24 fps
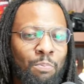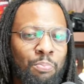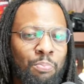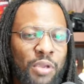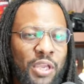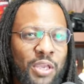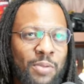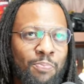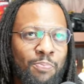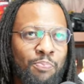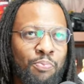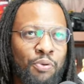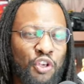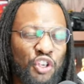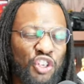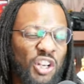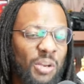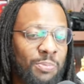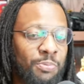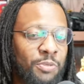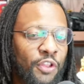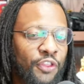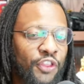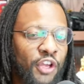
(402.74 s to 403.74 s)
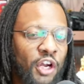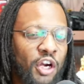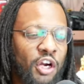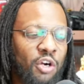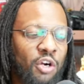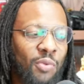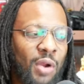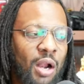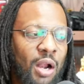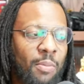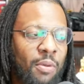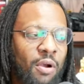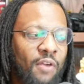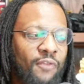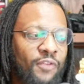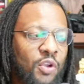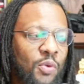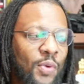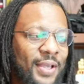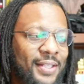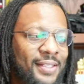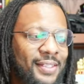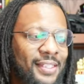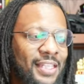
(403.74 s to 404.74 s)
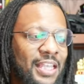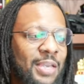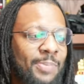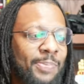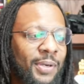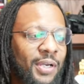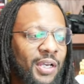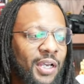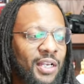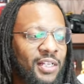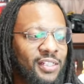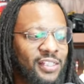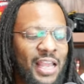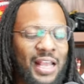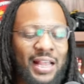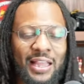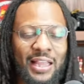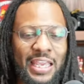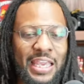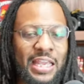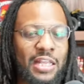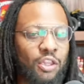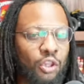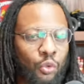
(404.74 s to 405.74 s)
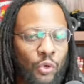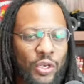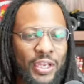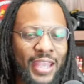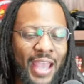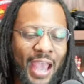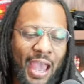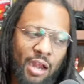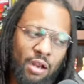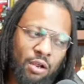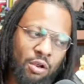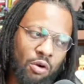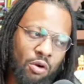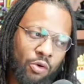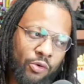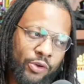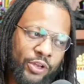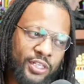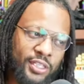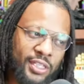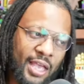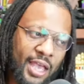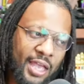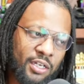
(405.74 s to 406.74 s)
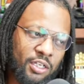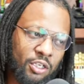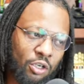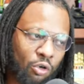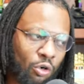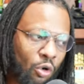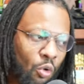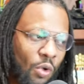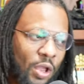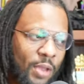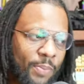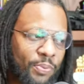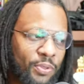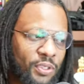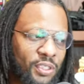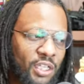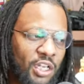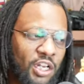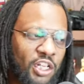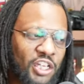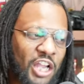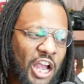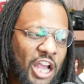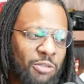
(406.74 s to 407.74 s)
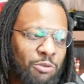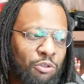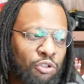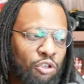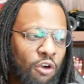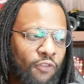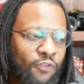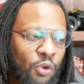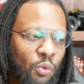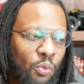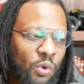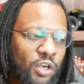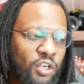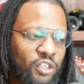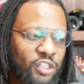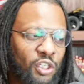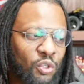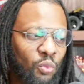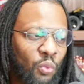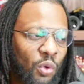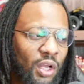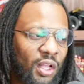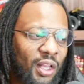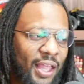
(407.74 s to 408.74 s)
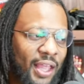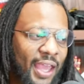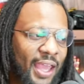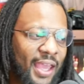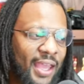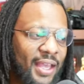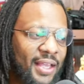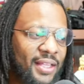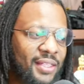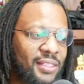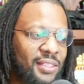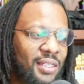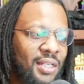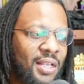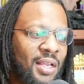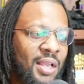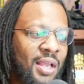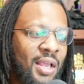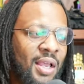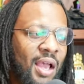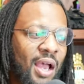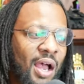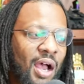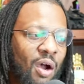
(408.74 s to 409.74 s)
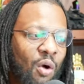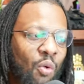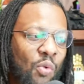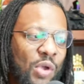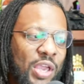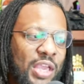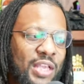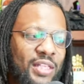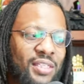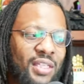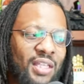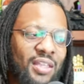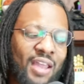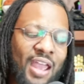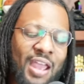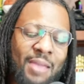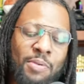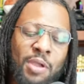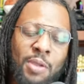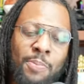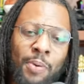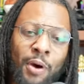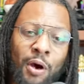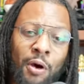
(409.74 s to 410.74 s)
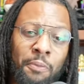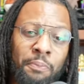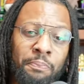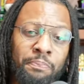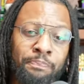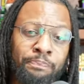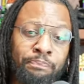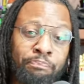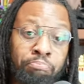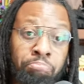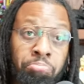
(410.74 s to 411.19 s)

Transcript: be pushed up to third right above USC, because they lead in three categories at total win percentage, Heisman Trophy winners, as well as weeks in the AP poll.